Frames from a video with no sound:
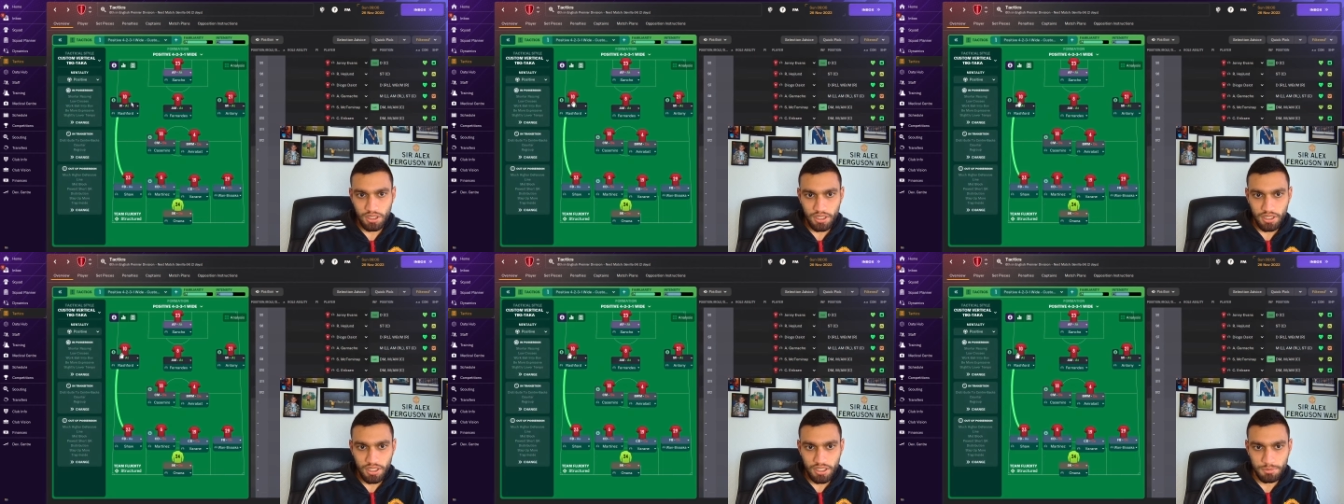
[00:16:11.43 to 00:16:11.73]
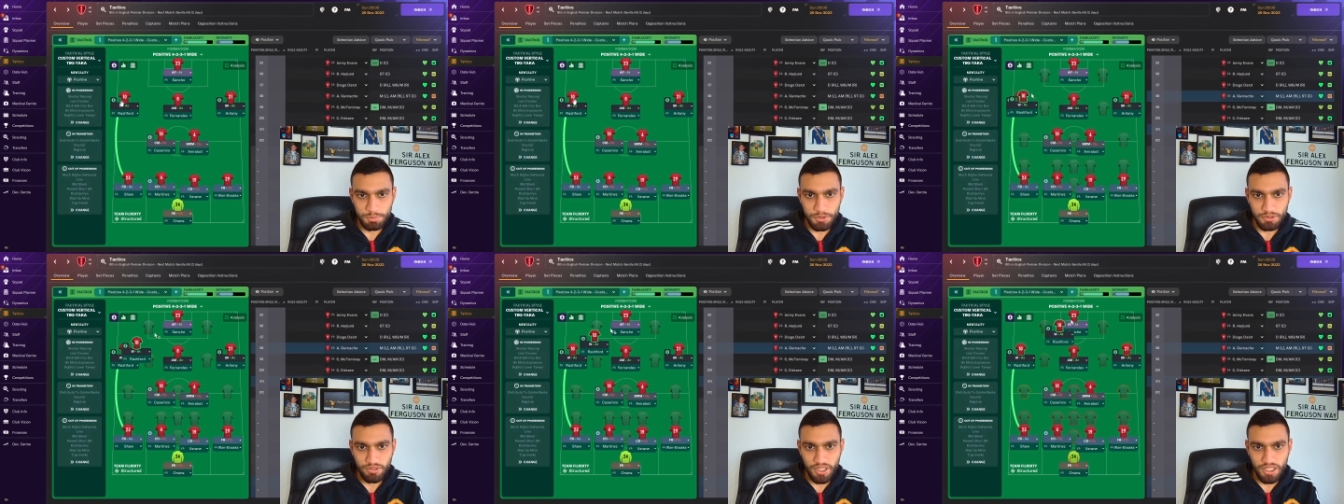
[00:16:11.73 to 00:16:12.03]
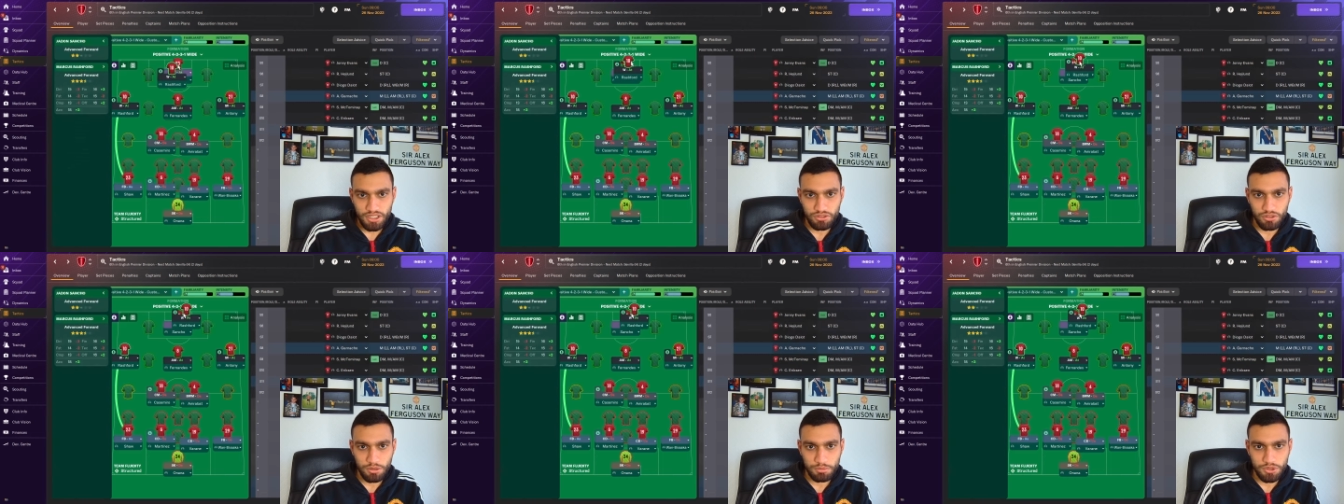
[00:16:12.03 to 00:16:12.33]
Let's put
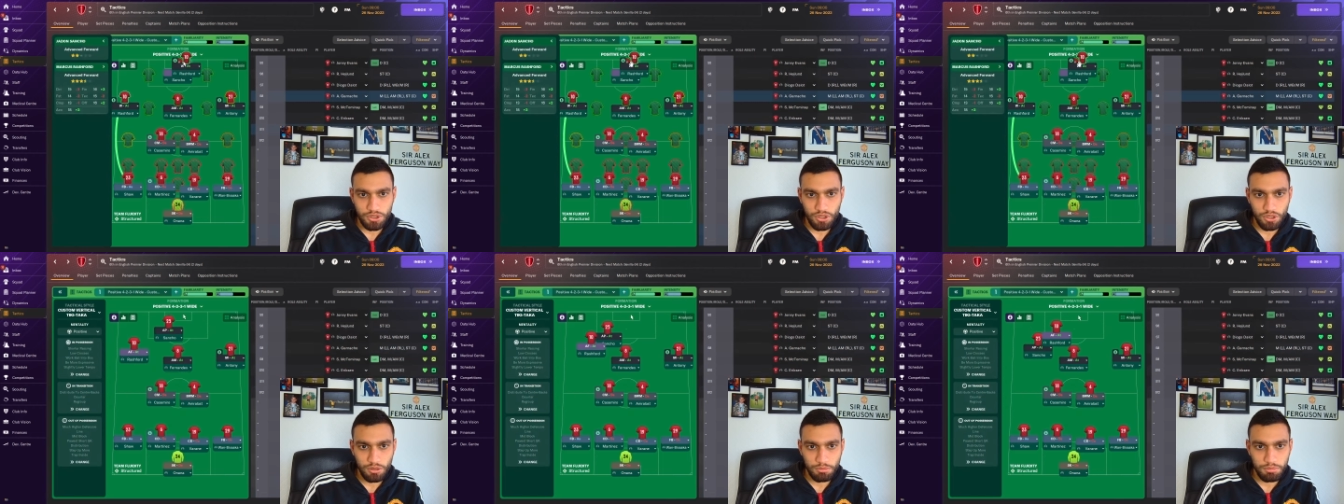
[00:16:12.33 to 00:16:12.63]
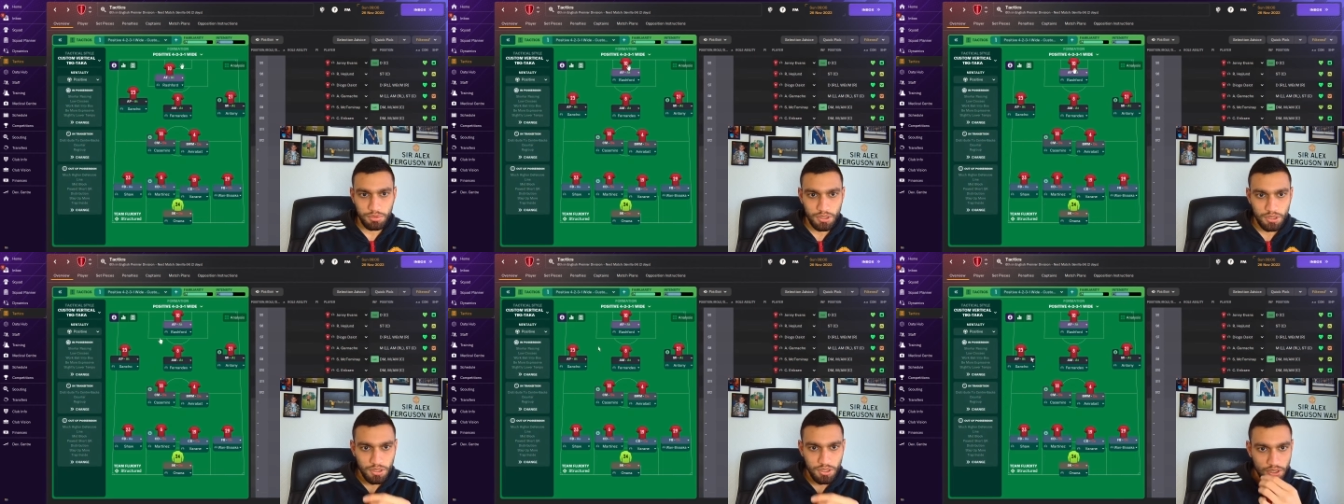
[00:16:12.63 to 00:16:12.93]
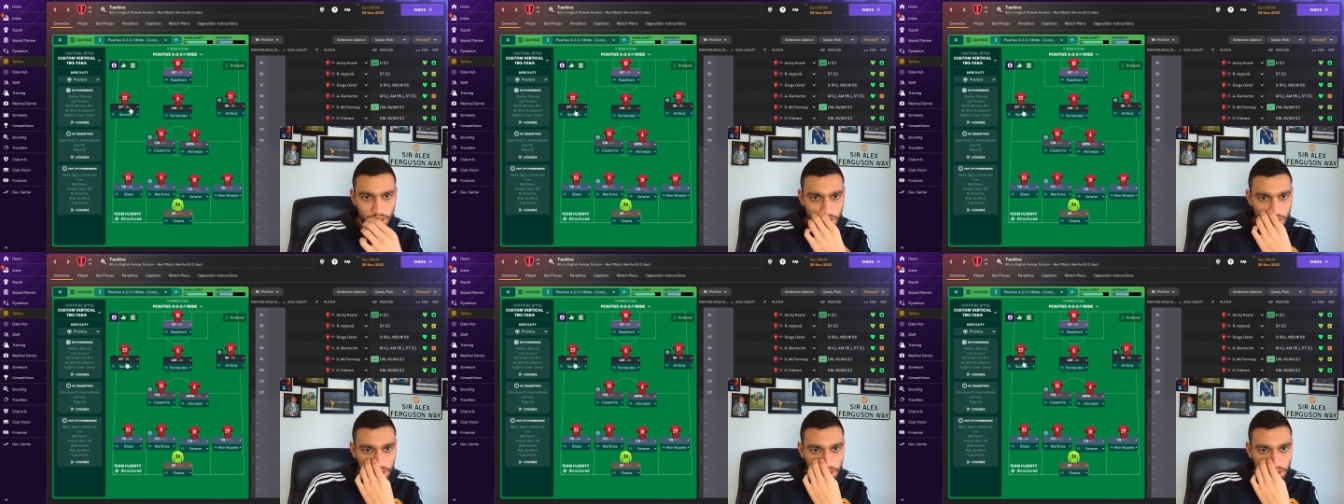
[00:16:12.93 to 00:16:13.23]
Rashford up top.
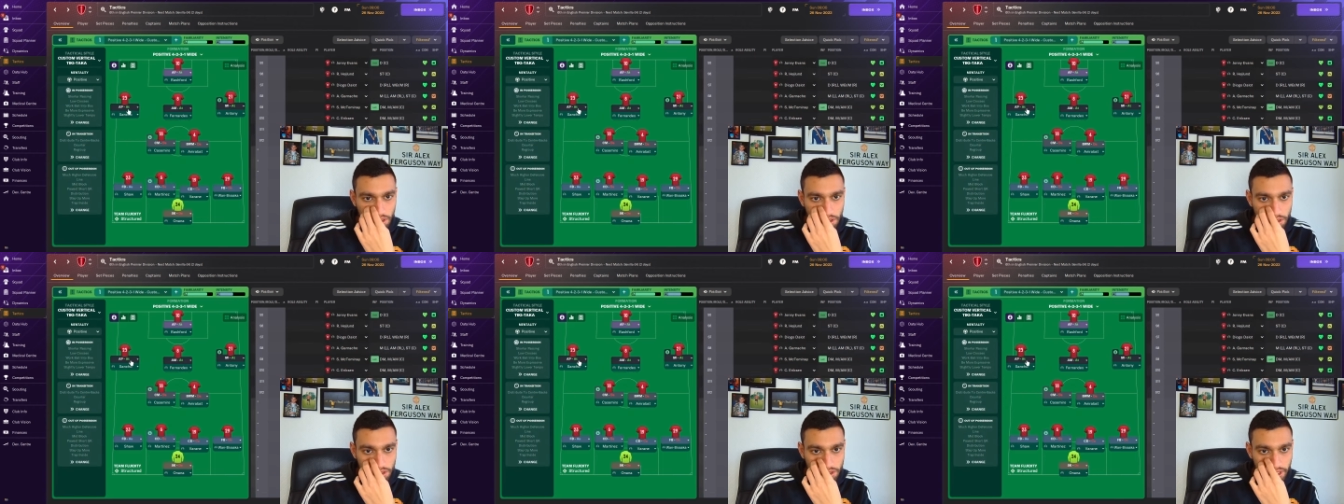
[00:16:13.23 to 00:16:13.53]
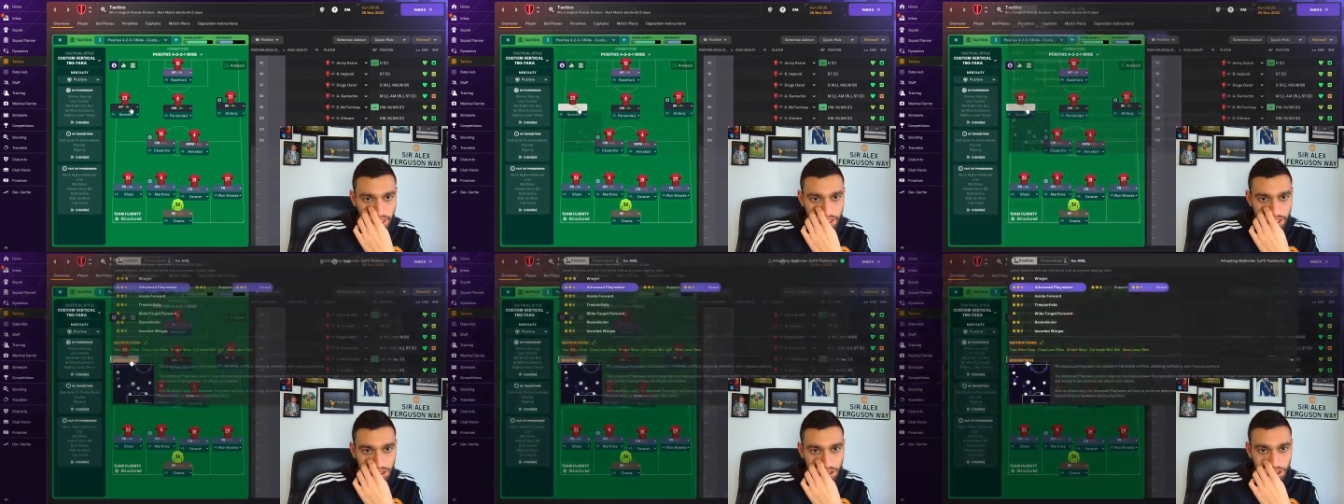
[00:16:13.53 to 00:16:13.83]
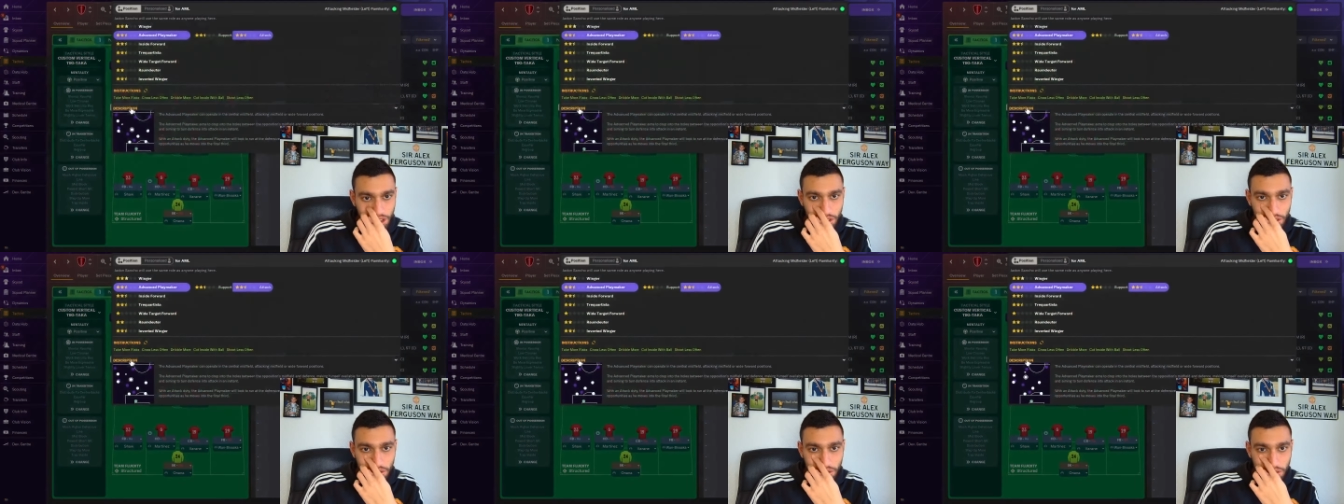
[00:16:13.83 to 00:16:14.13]

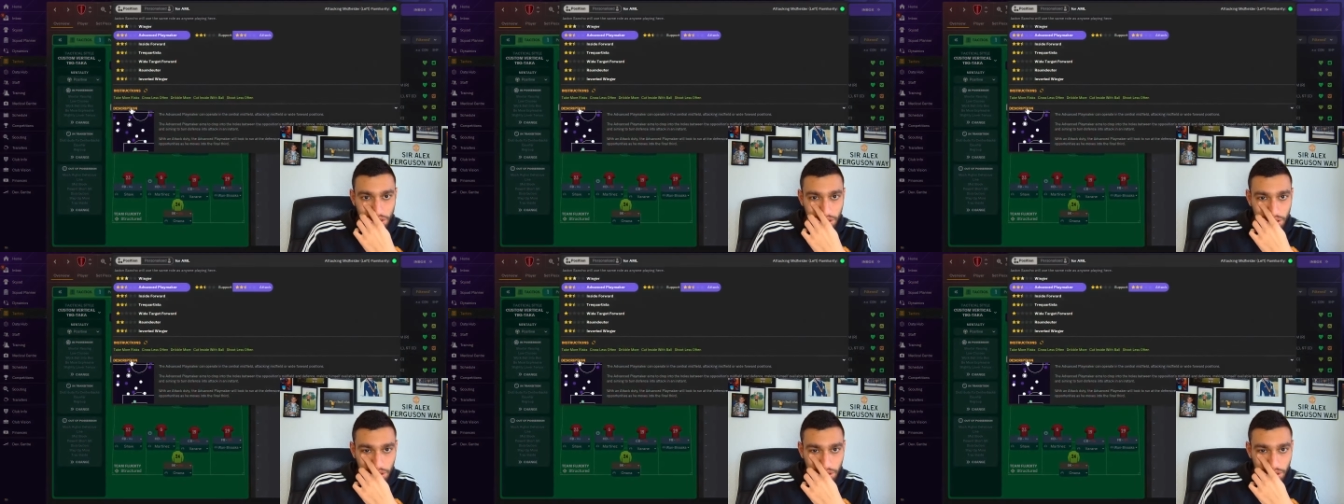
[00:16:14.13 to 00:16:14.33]
Sancho,